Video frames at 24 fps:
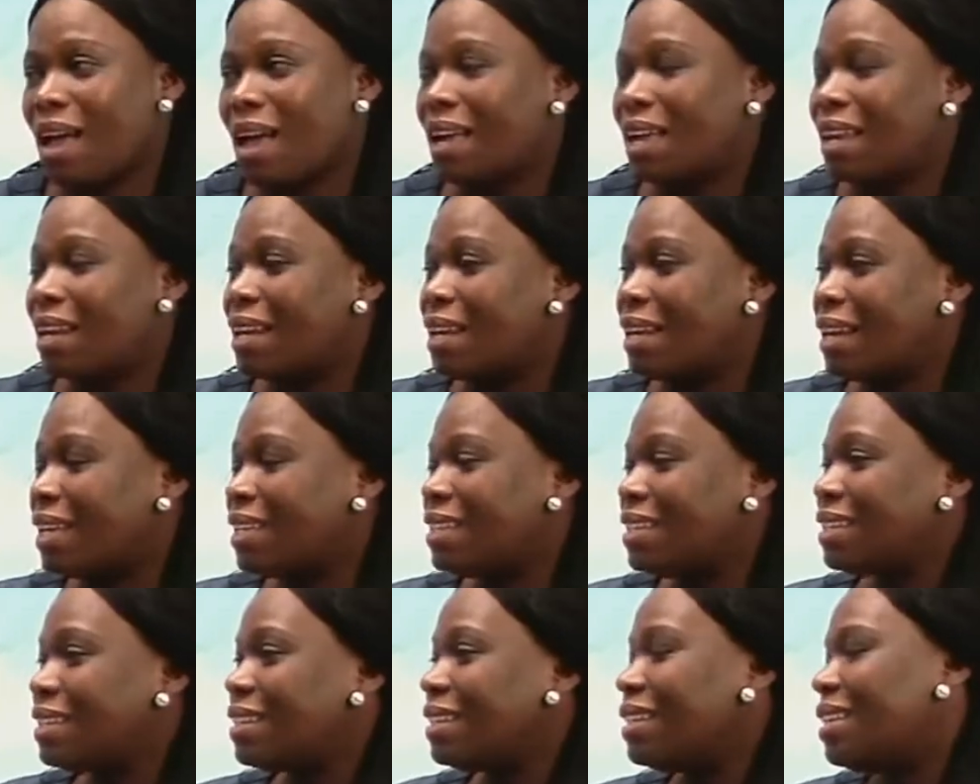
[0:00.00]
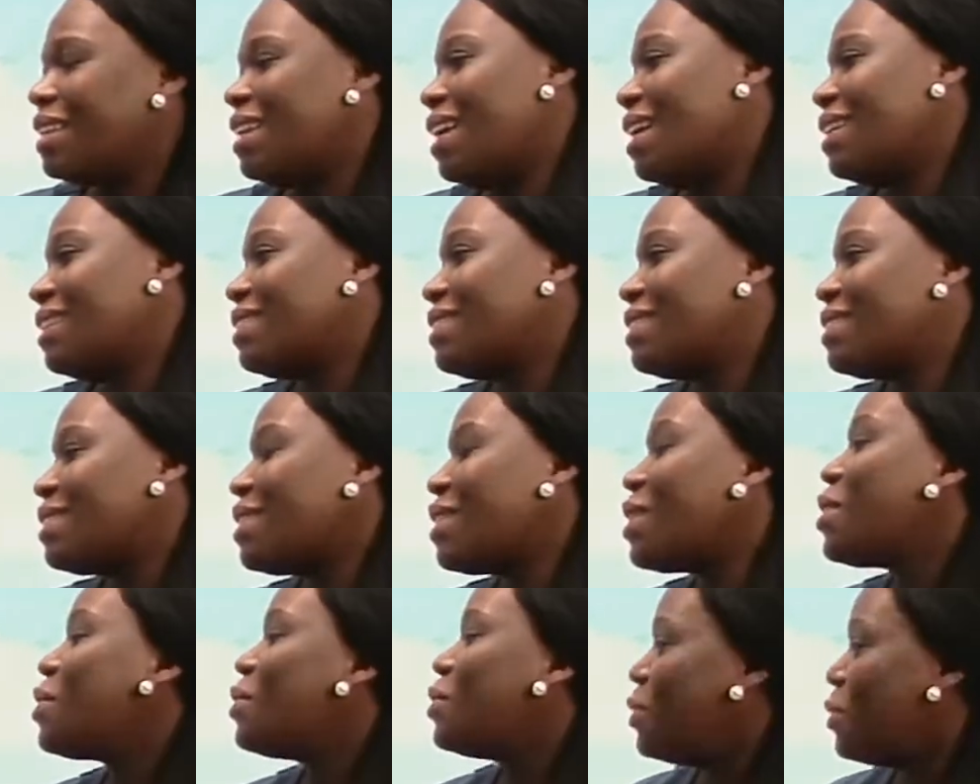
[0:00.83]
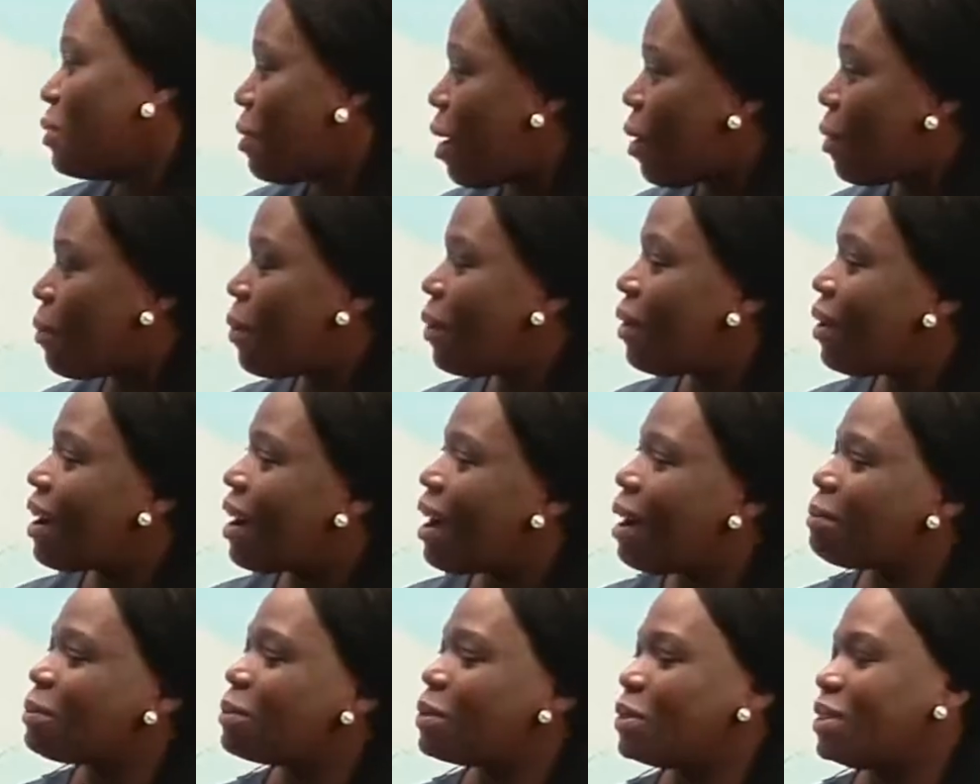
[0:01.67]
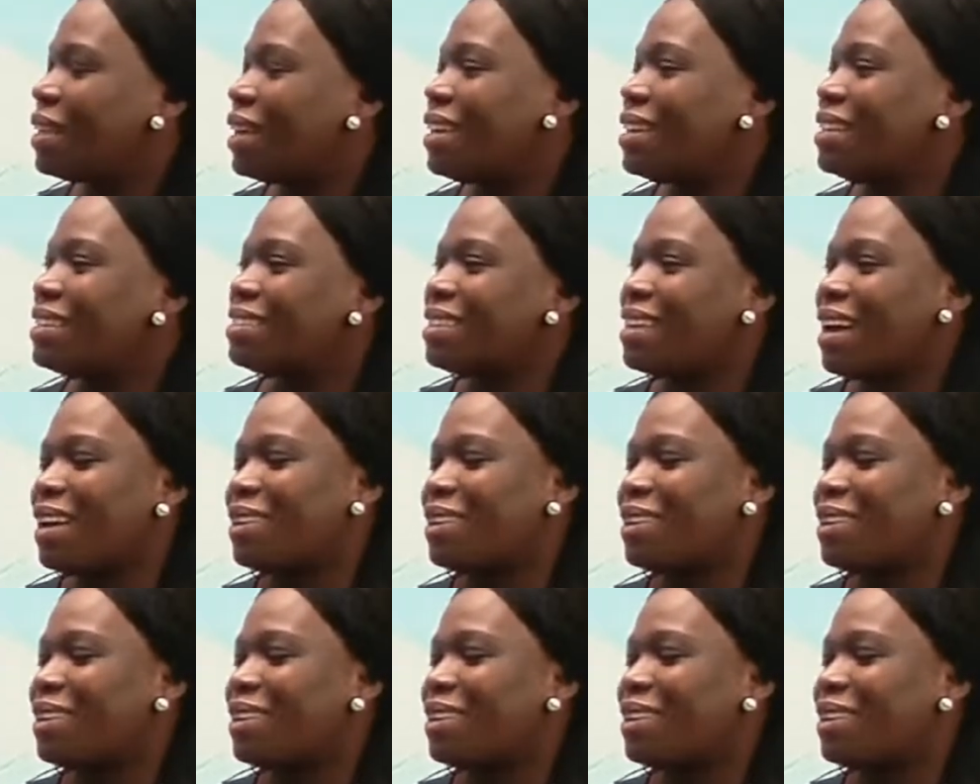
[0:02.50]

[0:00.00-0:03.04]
Lady Ness, you are welcome to the Inside